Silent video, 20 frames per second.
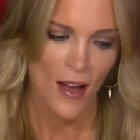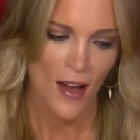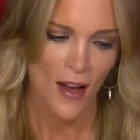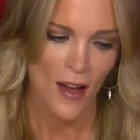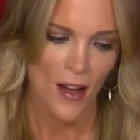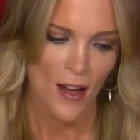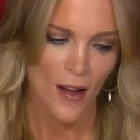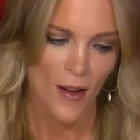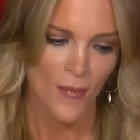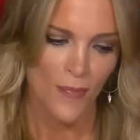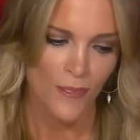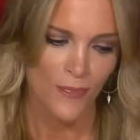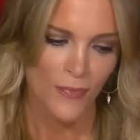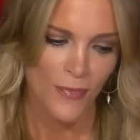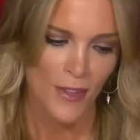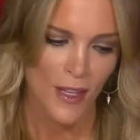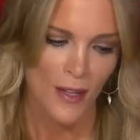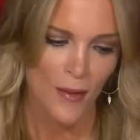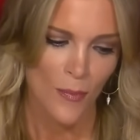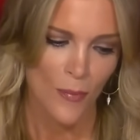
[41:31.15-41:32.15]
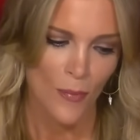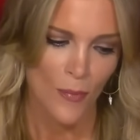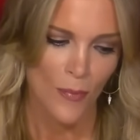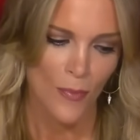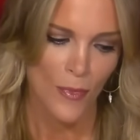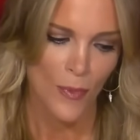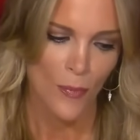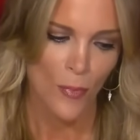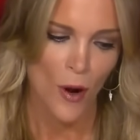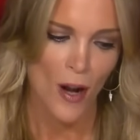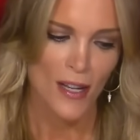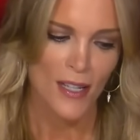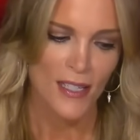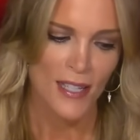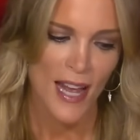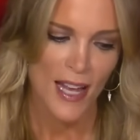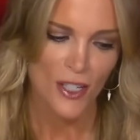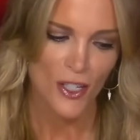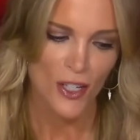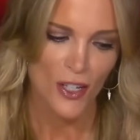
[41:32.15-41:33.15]
brought
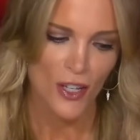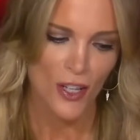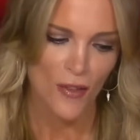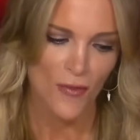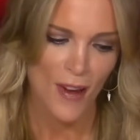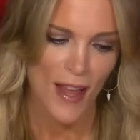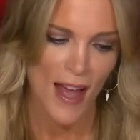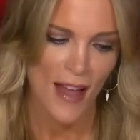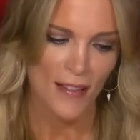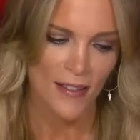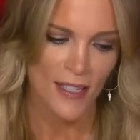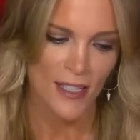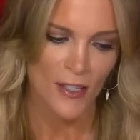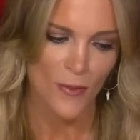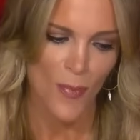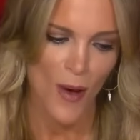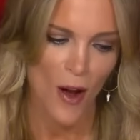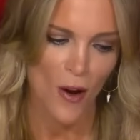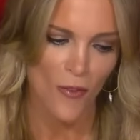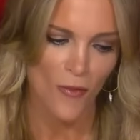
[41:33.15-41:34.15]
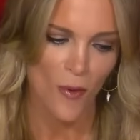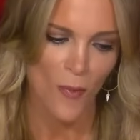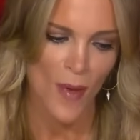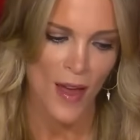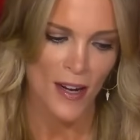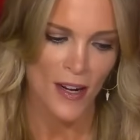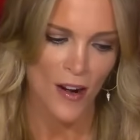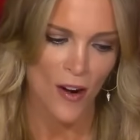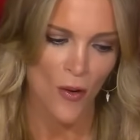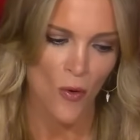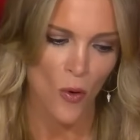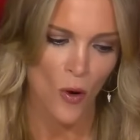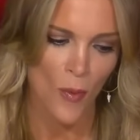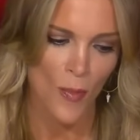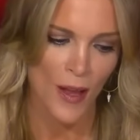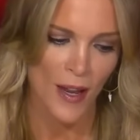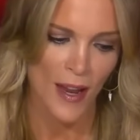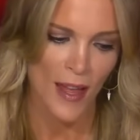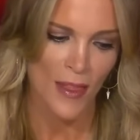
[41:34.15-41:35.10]
attention to the realities of powerful men in our orbit